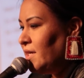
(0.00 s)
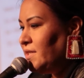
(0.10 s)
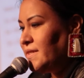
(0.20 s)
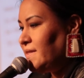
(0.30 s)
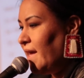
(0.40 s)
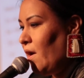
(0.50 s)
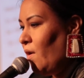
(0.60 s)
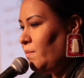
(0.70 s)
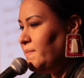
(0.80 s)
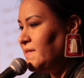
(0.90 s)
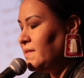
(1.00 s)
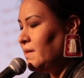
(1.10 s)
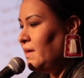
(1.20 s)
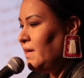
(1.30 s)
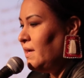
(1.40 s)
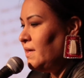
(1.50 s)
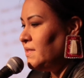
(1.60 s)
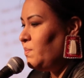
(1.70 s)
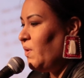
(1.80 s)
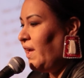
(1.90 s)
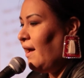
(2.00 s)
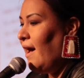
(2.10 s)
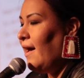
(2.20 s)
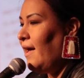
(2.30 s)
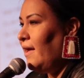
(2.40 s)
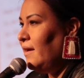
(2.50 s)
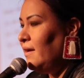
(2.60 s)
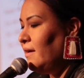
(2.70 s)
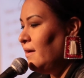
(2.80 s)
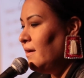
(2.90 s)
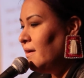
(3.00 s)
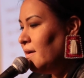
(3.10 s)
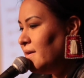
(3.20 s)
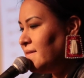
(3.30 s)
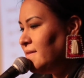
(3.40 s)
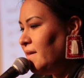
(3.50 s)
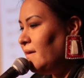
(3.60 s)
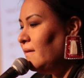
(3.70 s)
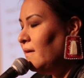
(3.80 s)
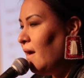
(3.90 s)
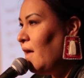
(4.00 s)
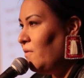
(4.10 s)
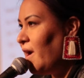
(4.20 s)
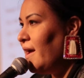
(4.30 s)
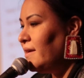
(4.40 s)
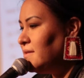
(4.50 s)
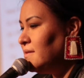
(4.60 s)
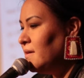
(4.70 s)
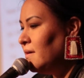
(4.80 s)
just like hopes springing high, still I'll rise.